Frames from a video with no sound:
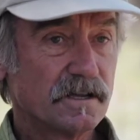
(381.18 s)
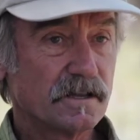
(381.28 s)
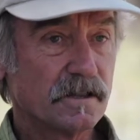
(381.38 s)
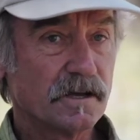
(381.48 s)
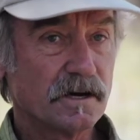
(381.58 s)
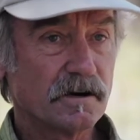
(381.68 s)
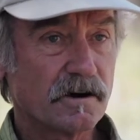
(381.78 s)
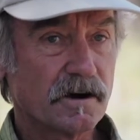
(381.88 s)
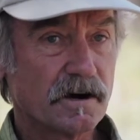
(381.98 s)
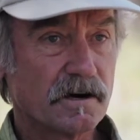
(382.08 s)

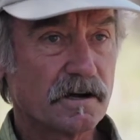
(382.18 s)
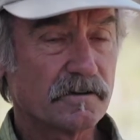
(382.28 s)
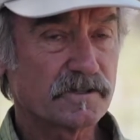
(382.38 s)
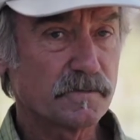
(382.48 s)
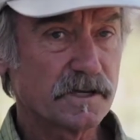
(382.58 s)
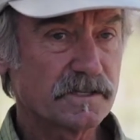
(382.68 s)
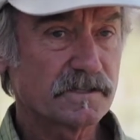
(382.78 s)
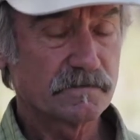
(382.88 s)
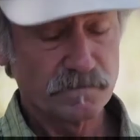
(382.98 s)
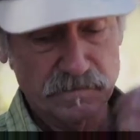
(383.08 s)
There's a
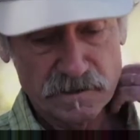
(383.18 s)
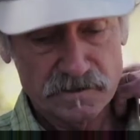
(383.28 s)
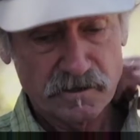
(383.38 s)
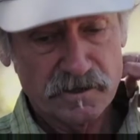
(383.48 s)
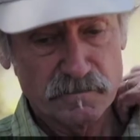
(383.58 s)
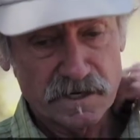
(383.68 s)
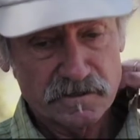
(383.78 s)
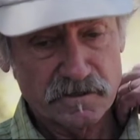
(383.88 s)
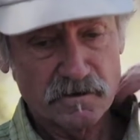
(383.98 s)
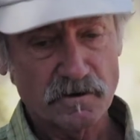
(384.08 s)
place in southern New
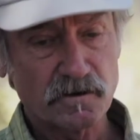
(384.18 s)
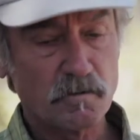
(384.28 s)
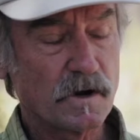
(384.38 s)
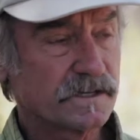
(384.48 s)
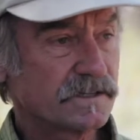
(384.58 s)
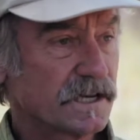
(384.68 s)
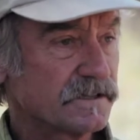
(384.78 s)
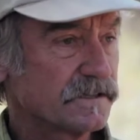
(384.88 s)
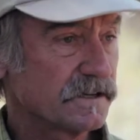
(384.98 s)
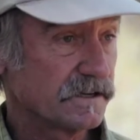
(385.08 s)
Mexico called White
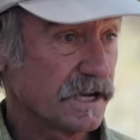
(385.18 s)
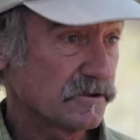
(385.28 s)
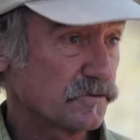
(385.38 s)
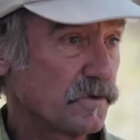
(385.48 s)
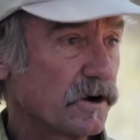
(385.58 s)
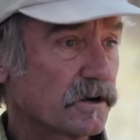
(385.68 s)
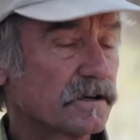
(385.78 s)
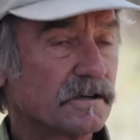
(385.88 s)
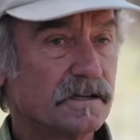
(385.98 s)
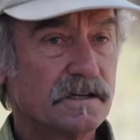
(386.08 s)
Sands National Park,
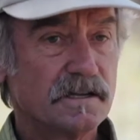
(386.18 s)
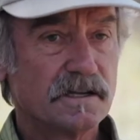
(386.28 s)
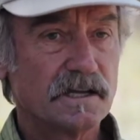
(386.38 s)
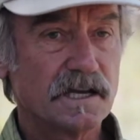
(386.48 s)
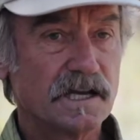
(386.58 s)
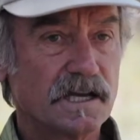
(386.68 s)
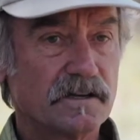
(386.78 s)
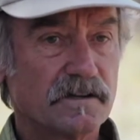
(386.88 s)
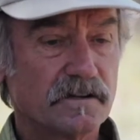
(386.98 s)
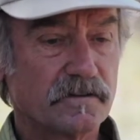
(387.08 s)

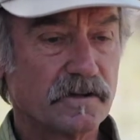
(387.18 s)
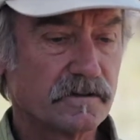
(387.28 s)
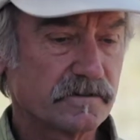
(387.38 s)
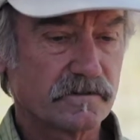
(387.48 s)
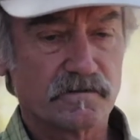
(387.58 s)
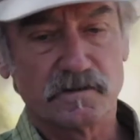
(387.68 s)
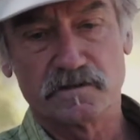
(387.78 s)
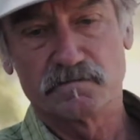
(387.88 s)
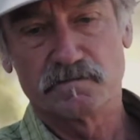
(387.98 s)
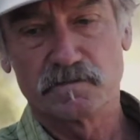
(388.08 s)
and there's
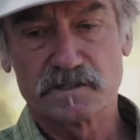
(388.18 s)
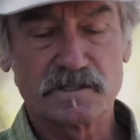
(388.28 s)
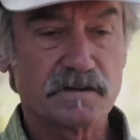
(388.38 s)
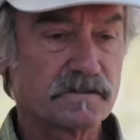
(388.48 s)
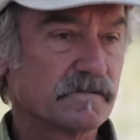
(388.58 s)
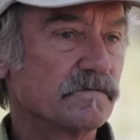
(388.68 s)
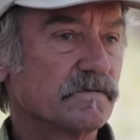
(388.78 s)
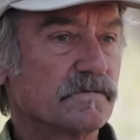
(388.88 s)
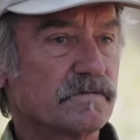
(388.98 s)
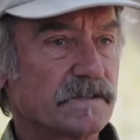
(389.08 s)
these extensive
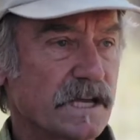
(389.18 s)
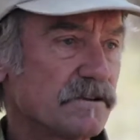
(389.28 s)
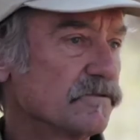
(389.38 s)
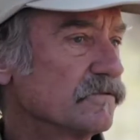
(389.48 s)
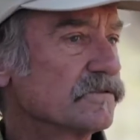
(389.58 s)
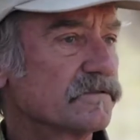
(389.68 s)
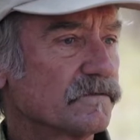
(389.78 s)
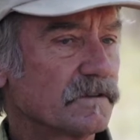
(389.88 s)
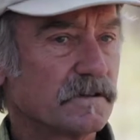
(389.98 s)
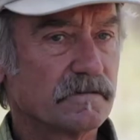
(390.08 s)
sand dunes
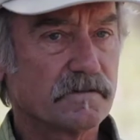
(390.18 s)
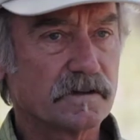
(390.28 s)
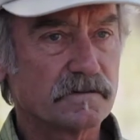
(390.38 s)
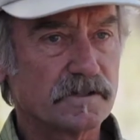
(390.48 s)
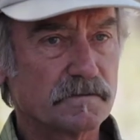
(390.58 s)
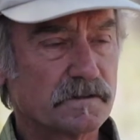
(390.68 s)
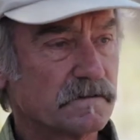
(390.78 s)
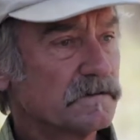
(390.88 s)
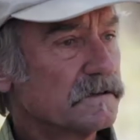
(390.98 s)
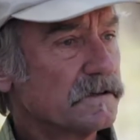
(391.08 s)
of
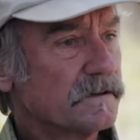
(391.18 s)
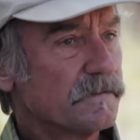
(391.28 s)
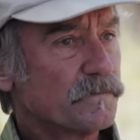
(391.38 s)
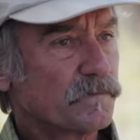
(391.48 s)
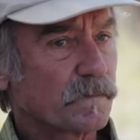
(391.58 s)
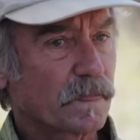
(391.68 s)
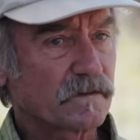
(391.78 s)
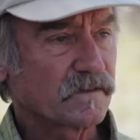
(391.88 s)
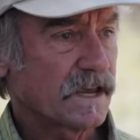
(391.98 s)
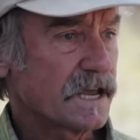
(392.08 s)
gypsum
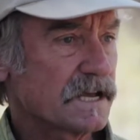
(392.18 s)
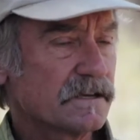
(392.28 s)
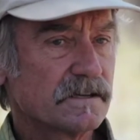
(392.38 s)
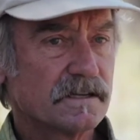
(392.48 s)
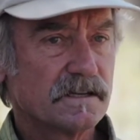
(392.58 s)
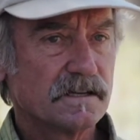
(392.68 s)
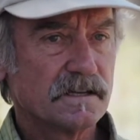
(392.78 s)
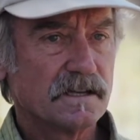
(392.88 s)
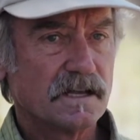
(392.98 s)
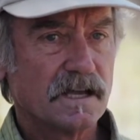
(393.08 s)
sand,
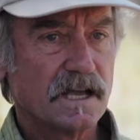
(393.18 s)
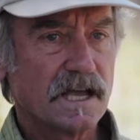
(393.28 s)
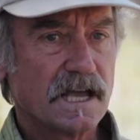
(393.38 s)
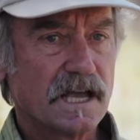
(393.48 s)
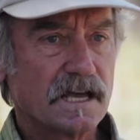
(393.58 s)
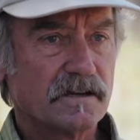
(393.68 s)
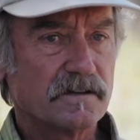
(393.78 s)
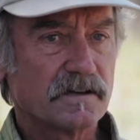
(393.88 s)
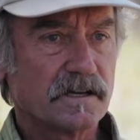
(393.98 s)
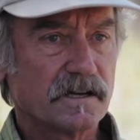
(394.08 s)

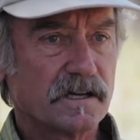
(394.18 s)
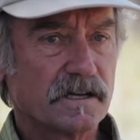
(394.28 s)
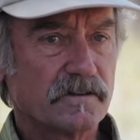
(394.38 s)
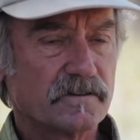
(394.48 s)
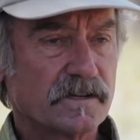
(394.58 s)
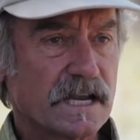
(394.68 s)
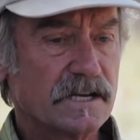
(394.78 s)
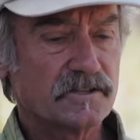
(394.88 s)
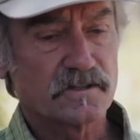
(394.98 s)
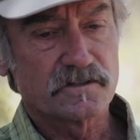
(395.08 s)
and there's an
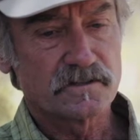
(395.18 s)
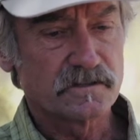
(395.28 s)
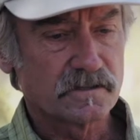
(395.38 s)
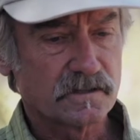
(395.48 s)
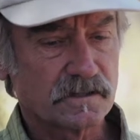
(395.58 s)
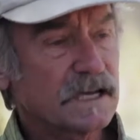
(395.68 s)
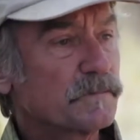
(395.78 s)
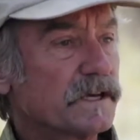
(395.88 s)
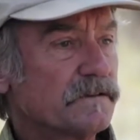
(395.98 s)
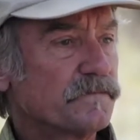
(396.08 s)
ancient lake
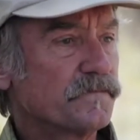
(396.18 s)
bed.